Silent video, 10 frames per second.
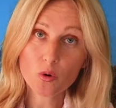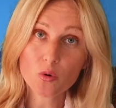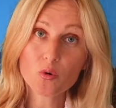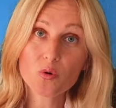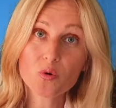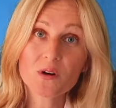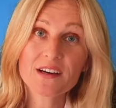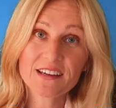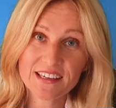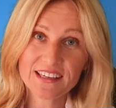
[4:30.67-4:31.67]
who
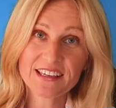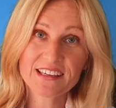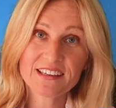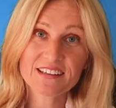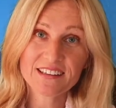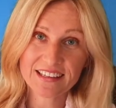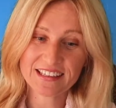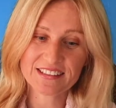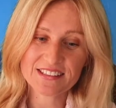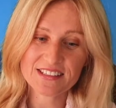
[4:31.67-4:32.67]
he
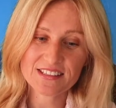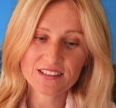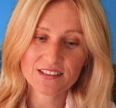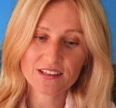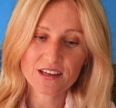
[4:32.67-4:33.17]
is